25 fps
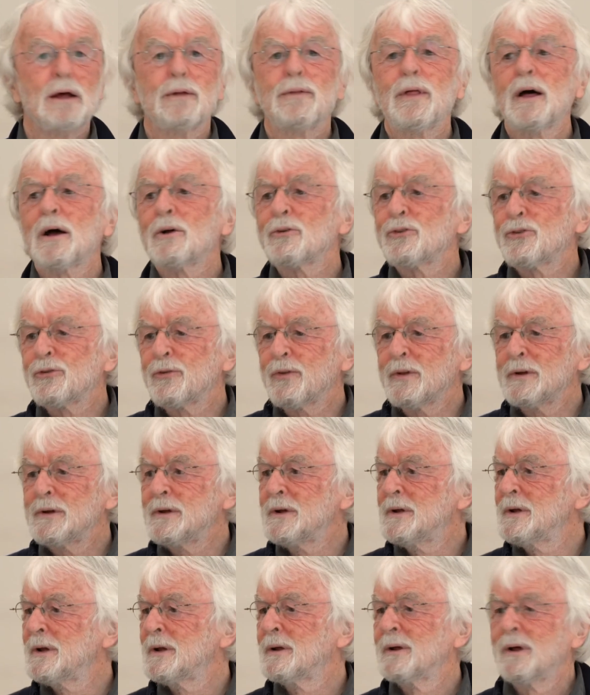That's
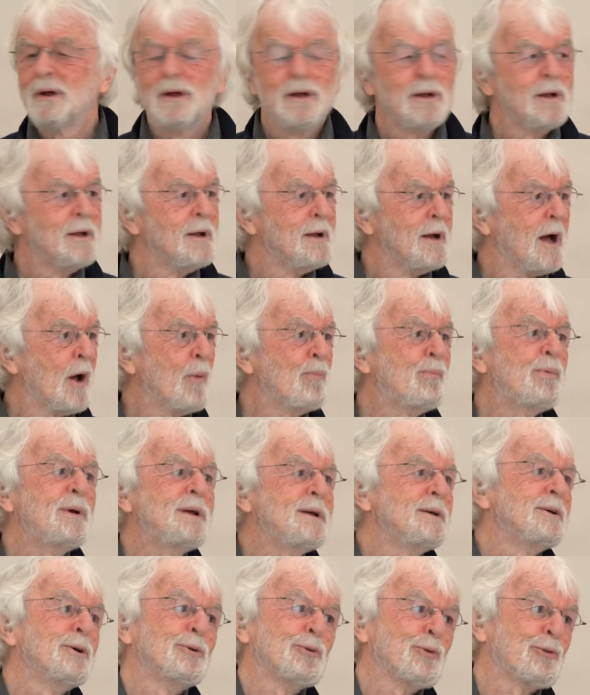the
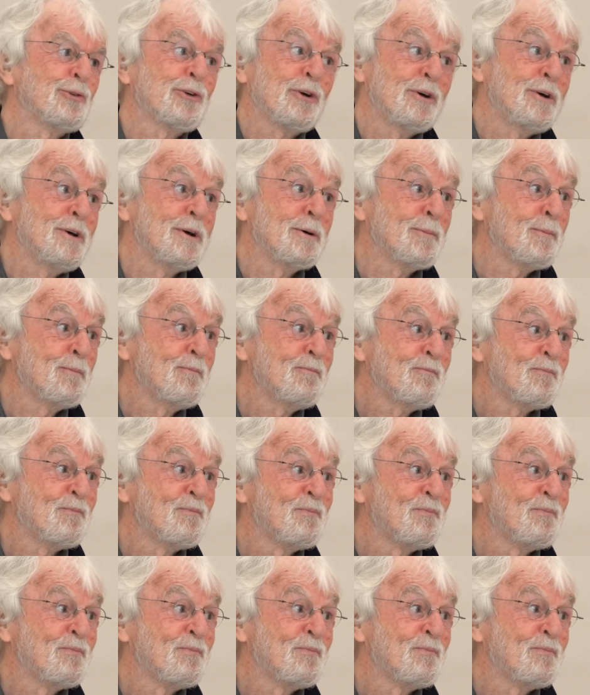appeal to him,